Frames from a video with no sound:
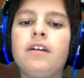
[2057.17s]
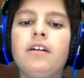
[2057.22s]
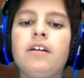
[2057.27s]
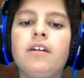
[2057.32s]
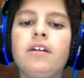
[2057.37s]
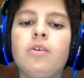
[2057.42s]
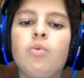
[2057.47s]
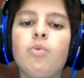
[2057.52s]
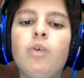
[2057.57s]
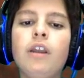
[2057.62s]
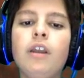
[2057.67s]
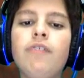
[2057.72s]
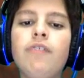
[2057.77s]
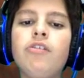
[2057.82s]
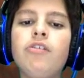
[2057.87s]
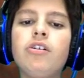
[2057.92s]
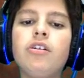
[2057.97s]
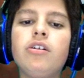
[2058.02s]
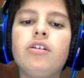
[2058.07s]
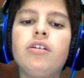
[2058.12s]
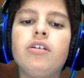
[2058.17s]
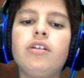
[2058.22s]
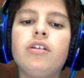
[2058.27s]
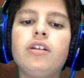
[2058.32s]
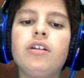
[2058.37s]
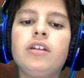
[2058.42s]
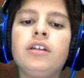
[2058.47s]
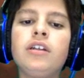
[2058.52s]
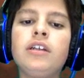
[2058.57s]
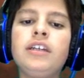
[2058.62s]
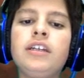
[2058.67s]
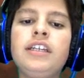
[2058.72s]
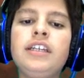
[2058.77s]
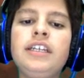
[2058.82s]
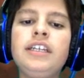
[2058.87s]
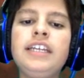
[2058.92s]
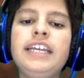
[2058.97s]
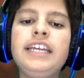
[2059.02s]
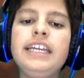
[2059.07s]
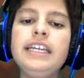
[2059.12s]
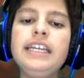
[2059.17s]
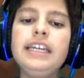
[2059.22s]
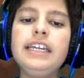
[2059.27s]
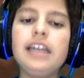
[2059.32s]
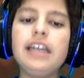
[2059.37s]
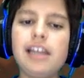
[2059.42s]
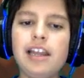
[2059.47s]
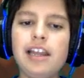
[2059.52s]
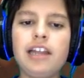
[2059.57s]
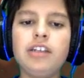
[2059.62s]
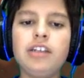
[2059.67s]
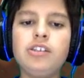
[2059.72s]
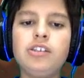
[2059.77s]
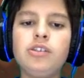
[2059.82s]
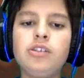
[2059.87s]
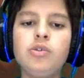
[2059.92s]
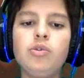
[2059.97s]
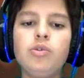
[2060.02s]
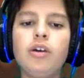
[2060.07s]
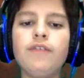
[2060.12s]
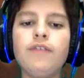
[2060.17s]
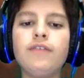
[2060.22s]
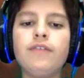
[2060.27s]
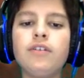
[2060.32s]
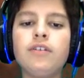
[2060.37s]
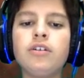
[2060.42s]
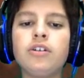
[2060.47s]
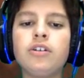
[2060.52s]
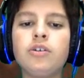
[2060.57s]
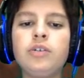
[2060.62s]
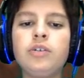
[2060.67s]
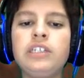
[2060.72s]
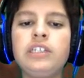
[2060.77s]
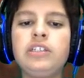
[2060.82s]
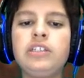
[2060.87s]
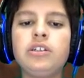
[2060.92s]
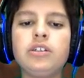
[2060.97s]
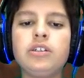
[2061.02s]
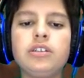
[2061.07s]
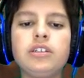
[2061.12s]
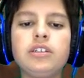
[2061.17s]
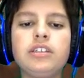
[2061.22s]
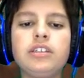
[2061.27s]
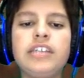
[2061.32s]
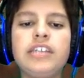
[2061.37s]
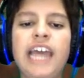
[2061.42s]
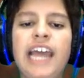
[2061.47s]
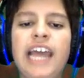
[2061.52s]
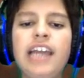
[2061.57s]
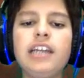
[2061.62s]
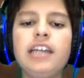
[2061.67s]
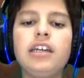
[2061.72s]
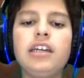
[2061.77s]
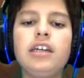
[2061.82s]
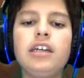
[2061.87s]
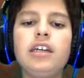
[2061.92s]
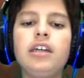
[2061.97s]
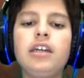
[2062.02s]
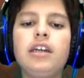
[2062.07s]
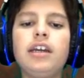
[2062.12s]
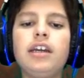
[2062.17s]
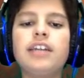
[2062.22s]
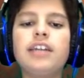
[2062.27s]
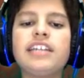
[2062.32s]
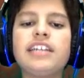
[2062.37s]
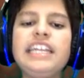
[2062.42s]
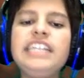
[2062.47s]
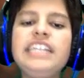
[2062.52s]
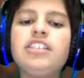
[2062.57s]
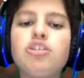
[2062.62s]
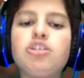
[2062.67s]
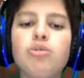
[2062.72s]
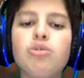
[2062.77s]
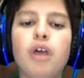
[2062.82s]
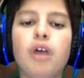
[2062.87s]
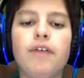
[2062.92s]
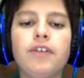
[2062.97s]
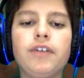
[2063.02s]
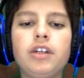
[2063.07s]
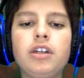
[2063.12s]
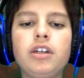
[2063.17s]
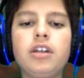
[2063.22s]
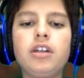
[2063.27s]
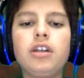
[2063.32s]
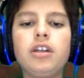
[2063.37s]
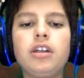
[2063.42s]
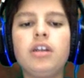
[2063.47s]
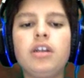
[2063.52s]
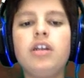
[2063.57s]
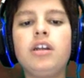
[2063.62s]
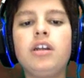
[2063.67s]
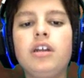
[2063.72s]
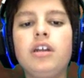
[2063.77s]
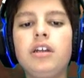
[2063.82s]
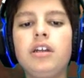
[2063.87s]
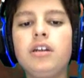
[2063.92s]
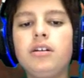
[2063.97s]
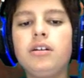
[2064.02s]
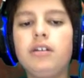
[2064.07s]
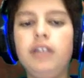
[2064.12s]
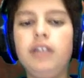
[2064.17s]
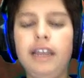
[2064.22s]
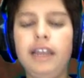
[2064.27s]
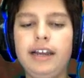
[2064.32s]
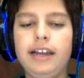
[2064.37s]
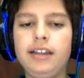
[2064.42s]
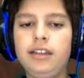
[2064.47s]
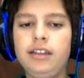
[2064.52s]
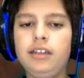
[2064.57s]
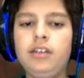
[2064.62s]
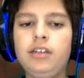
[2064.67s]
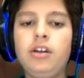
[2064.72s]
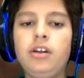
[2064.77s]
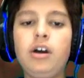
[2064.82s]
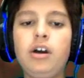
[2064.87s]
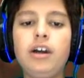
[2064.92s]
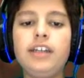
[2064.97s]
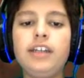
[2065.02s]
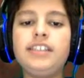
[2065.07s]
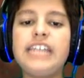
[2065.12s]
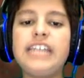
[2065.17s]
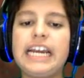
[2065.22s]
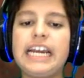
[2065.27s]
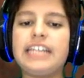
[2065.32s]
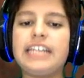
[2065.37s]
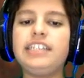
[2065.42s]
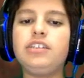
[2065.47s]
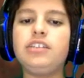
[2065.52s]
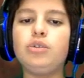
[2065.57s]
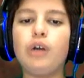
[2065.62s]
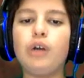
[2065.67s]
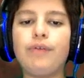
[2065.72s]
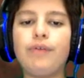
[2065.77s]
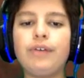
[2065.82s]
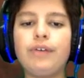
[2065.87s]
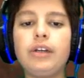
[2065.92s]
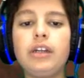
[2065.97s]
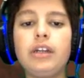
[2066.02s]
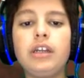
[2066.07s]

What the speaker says: Whenever he and 2 other creatures attack, at least 2 other. Yeah, not exactly 2 other.